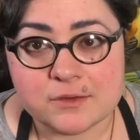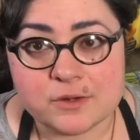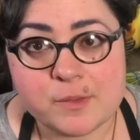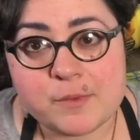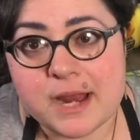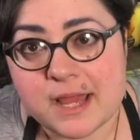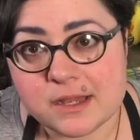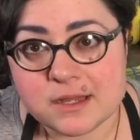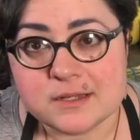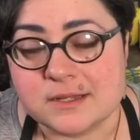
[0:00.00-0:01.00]
Remember to
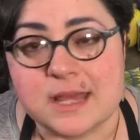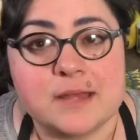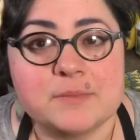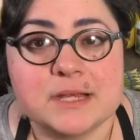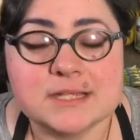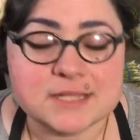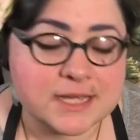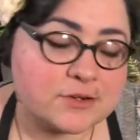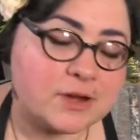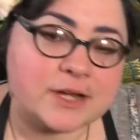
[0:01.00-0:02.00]
hang on to that because
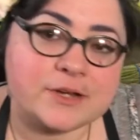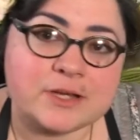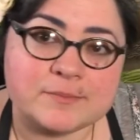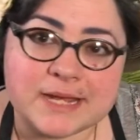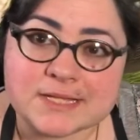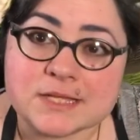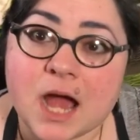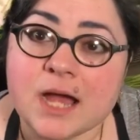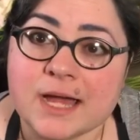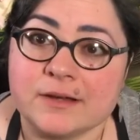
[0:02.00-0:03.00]
later on you can make
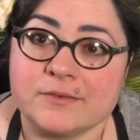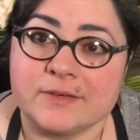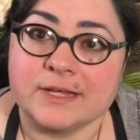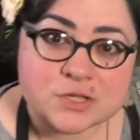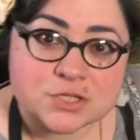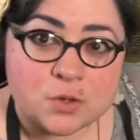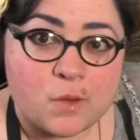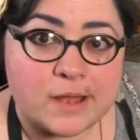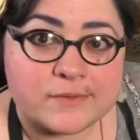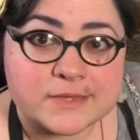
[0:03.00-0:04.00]
stock out of it. So
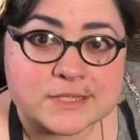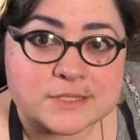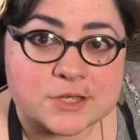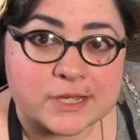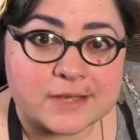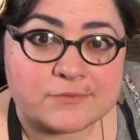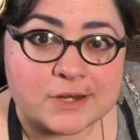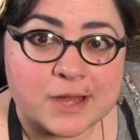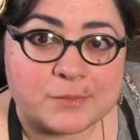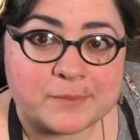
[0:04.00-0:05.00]
while this is cooking for a
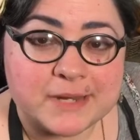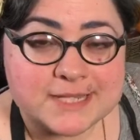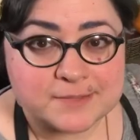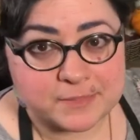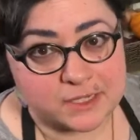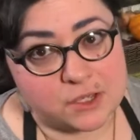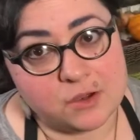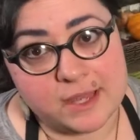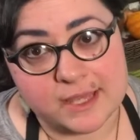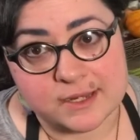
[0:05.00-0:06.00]
couple of minutes, I'm gonna go
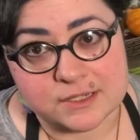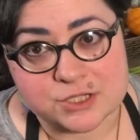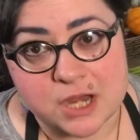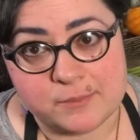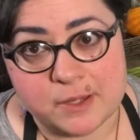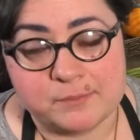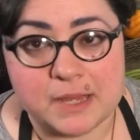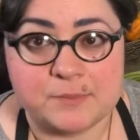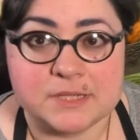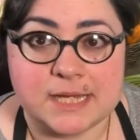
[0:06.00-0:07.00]
ahead and chop up
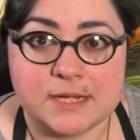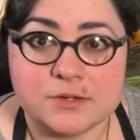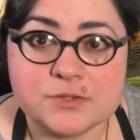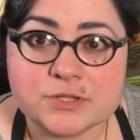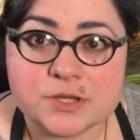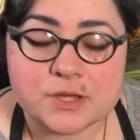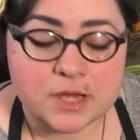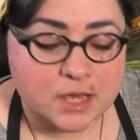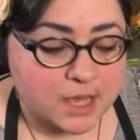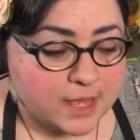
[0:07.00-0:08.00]
my potatoes.
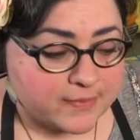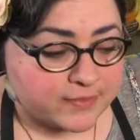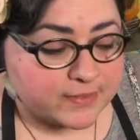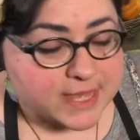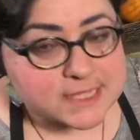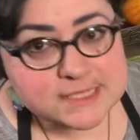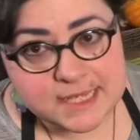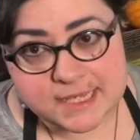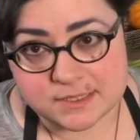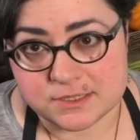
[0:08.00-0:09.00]
They
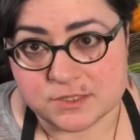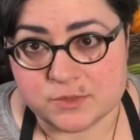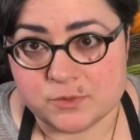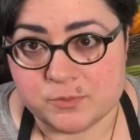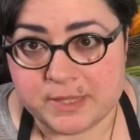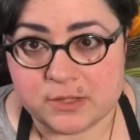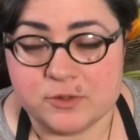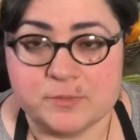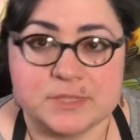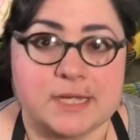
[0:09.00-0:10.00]
say to peel
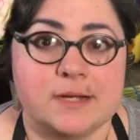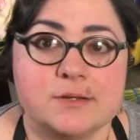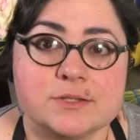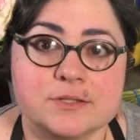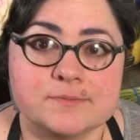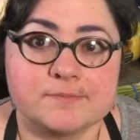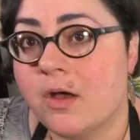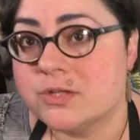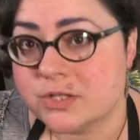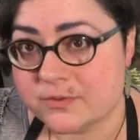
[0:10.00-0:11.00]
the potatoes.
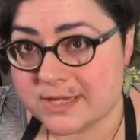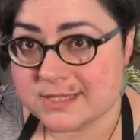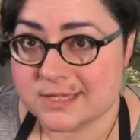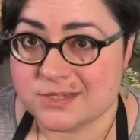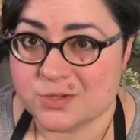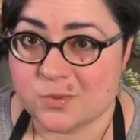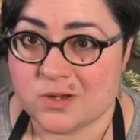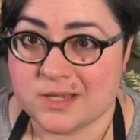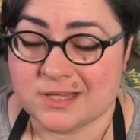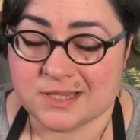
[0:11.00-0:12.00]
Also, they say that you
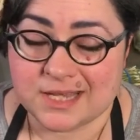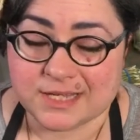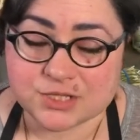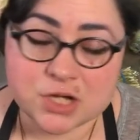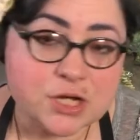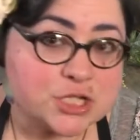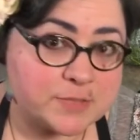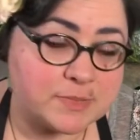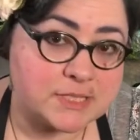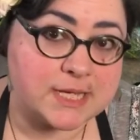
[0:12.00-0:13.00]
want like a starchy
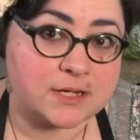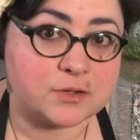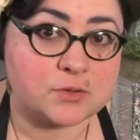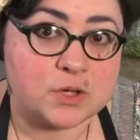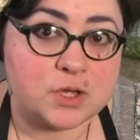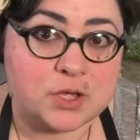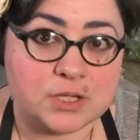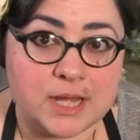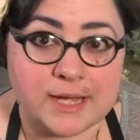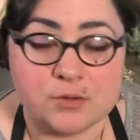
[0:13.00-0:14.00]
potato,
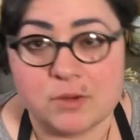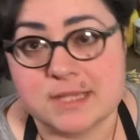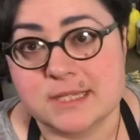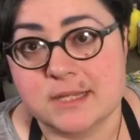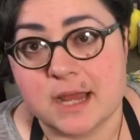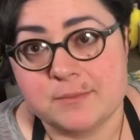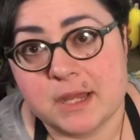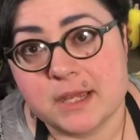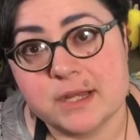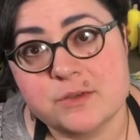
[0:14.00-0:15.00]
like a russet. I'm
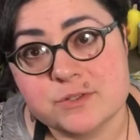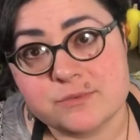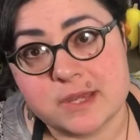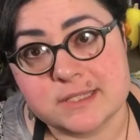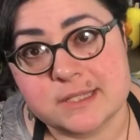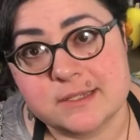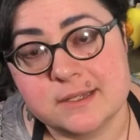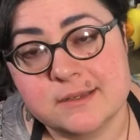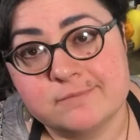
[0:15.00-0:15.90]
not gonna use a russet.